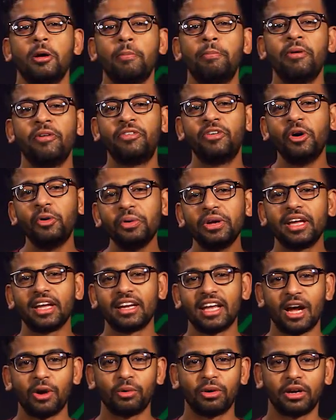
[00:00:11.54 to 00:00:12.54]
Before we
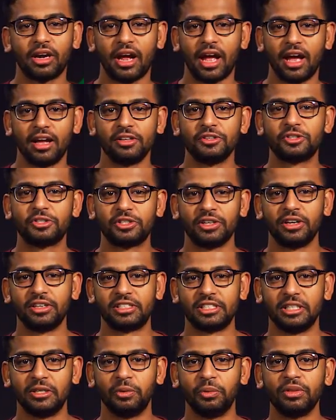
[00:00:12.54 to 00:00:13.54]
get our hands
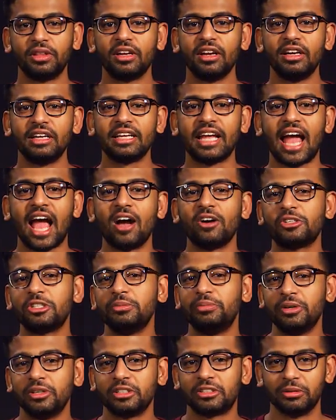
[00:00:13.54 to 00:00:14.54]
dirty with learning how to
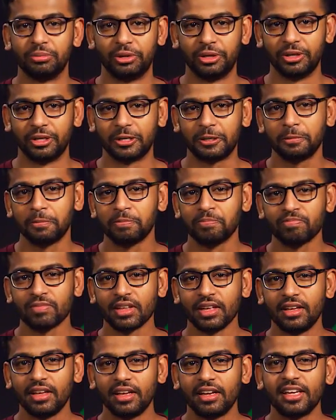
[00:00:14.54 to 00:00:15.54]
build a computer,
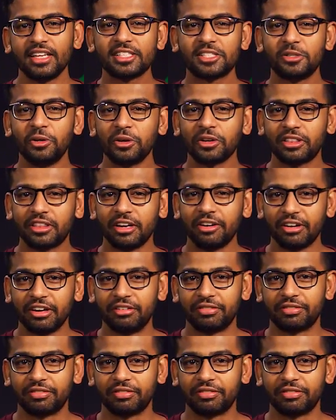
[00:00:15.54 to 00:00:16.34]
let's talk theory